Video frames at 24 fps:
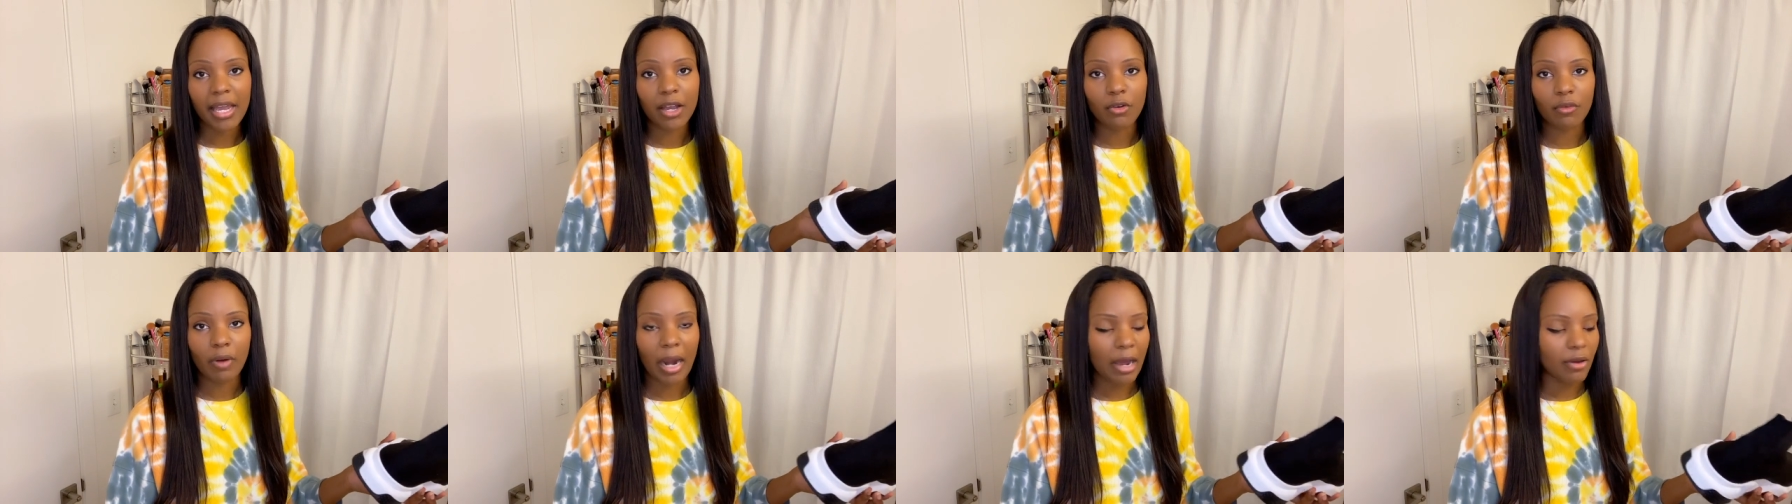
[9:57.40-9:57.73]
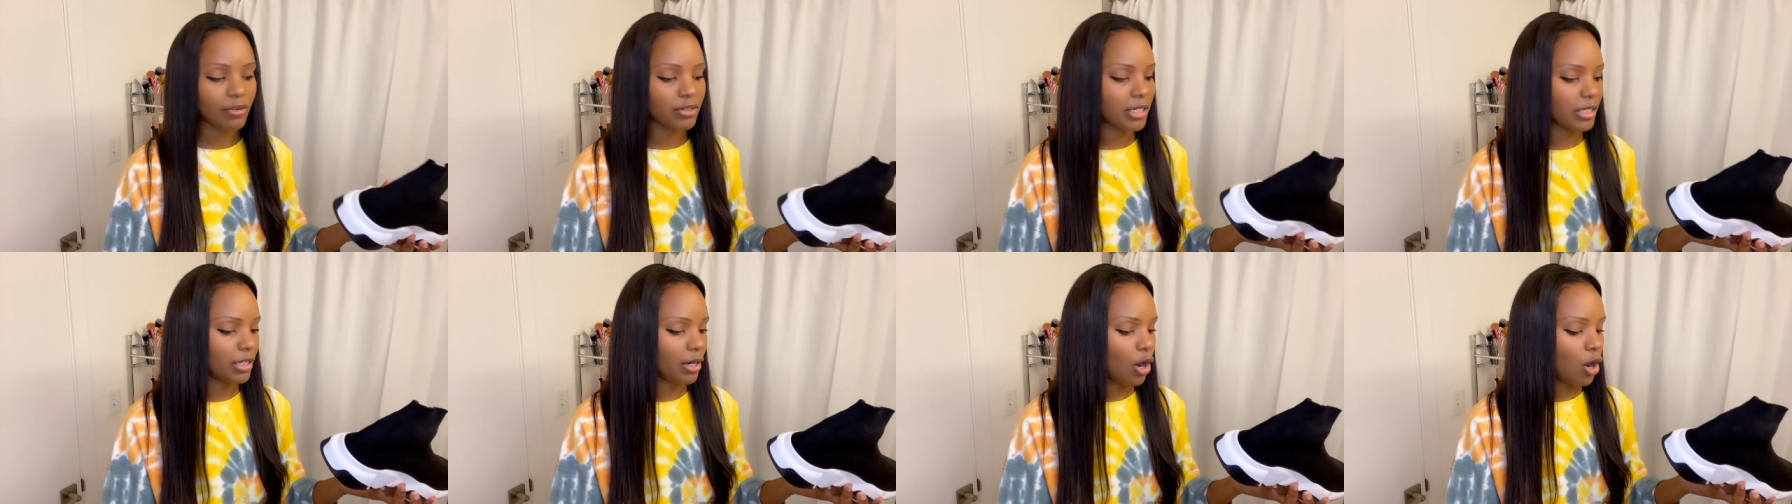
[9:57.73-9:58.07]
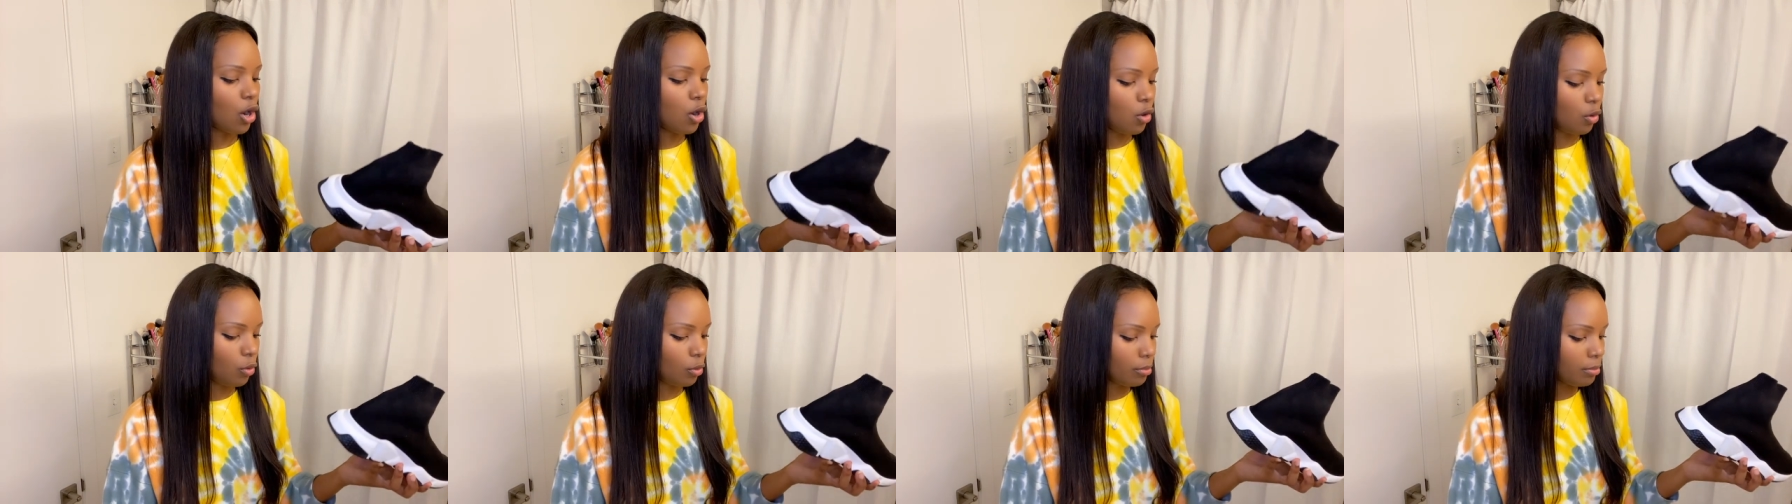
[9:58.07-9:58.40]
around at
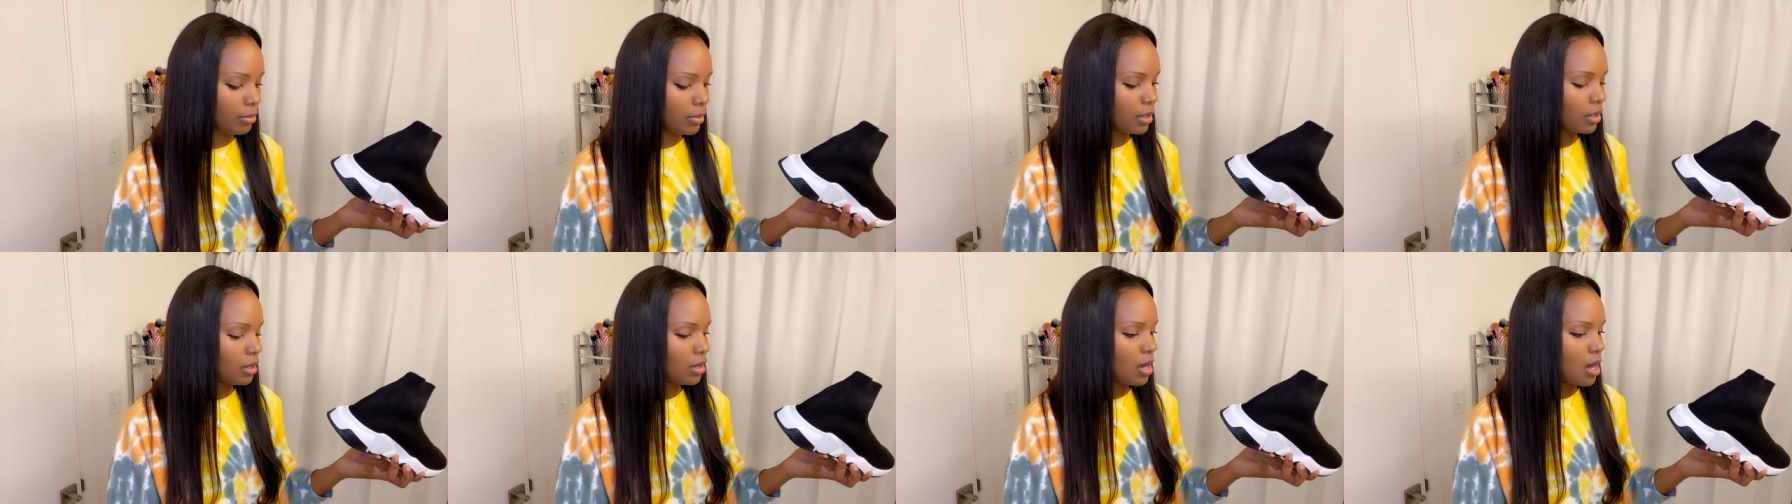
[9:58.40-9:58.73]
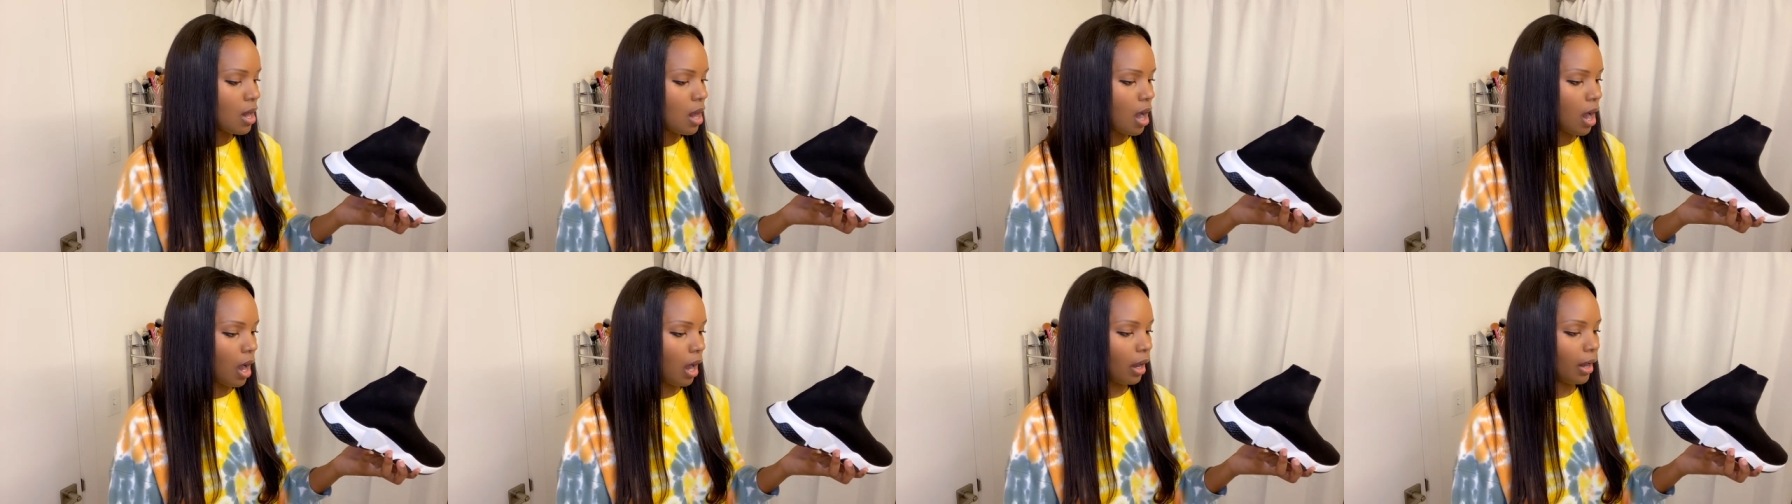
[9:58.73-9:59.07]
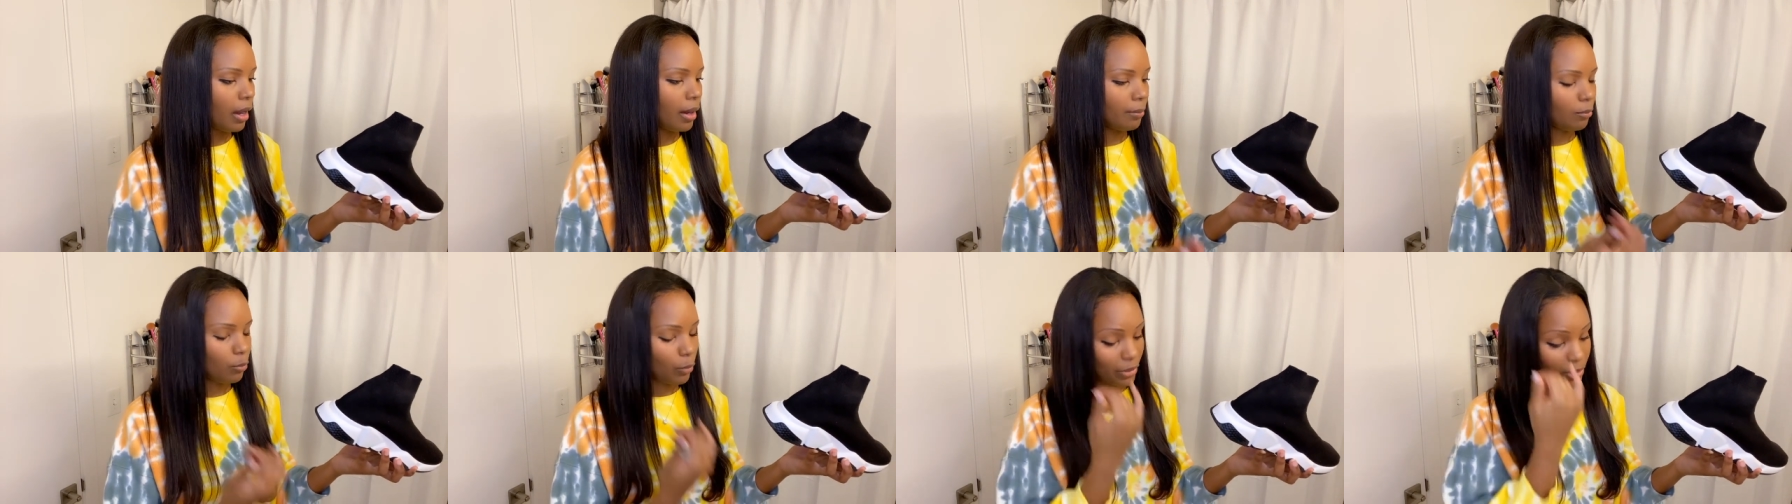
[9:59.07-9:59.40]
home
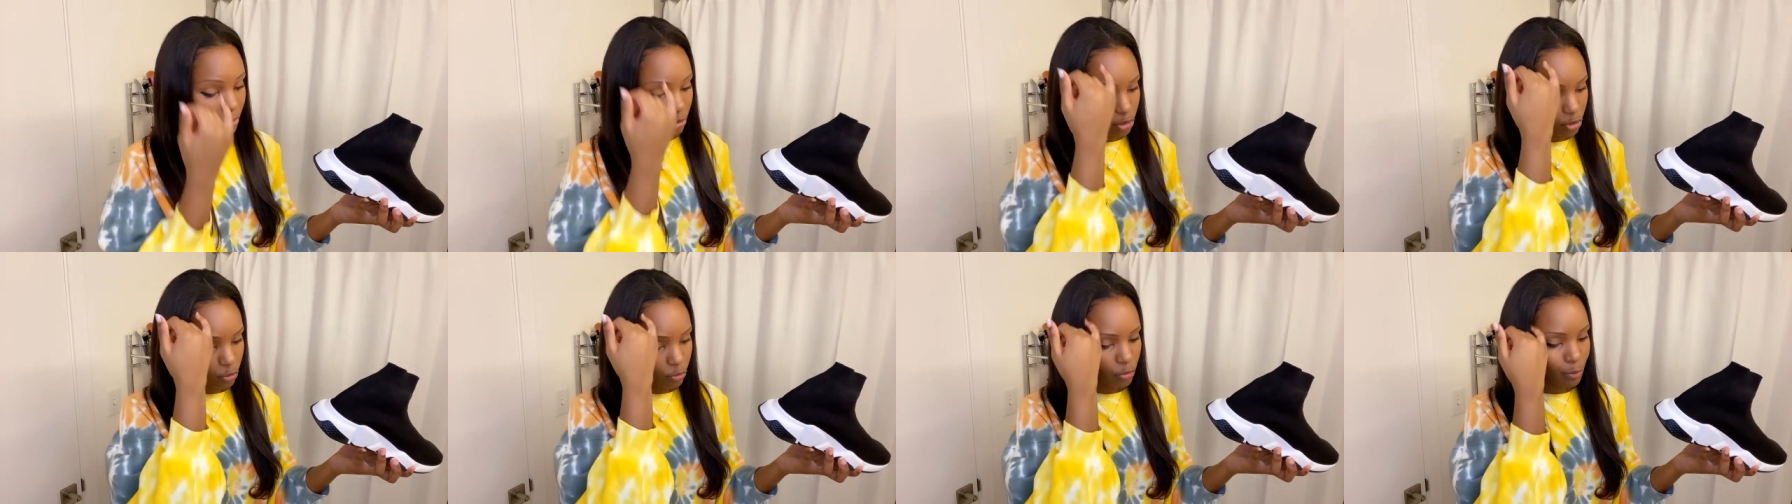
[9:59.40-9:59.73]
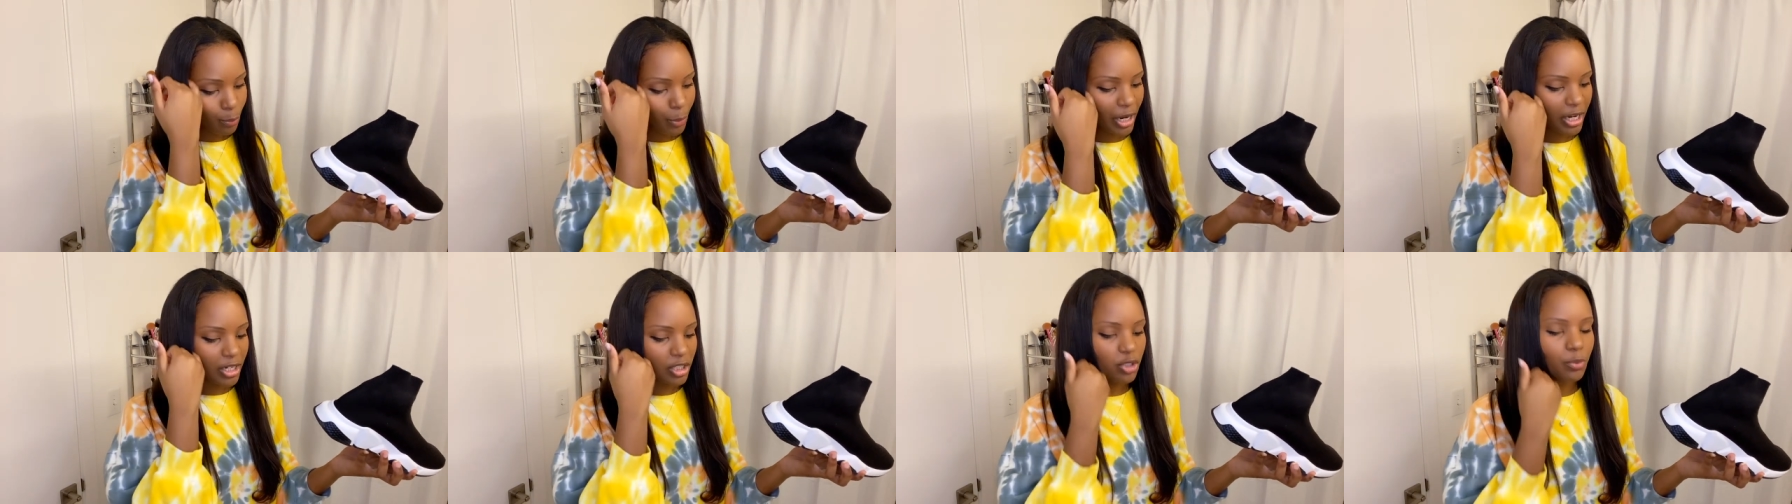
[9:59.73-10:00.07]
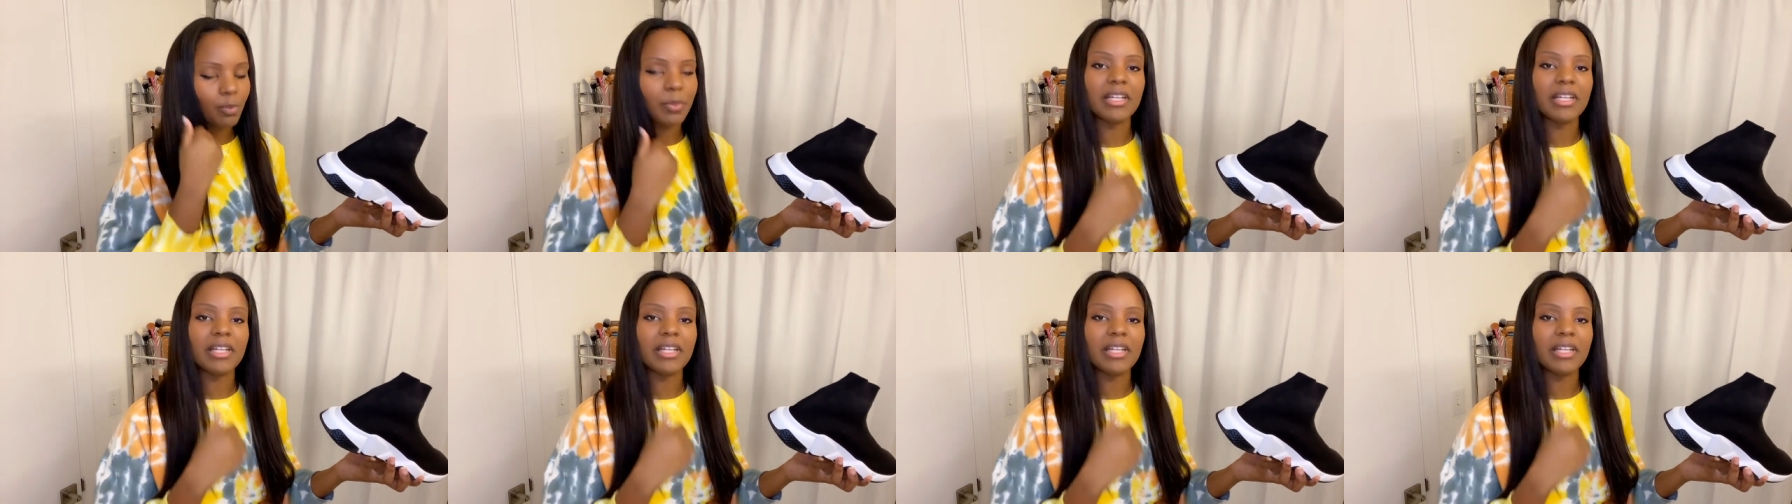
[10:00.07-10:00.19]
with a toothbrush,